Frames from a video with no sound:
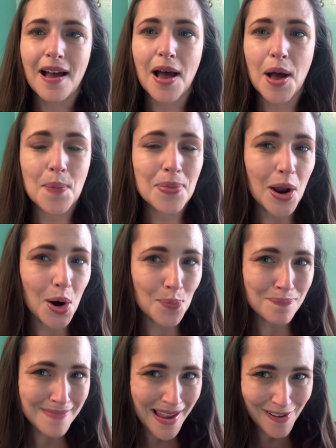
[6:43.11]
that
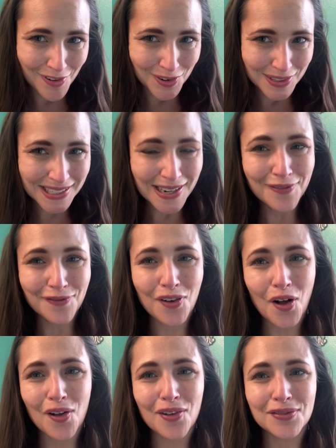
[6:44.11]
are males
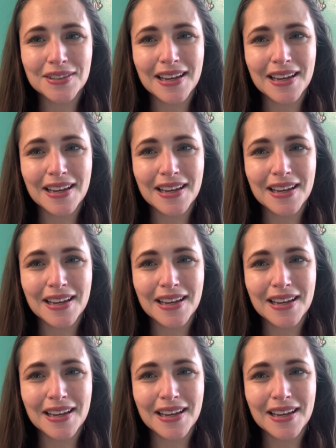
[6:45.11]
involved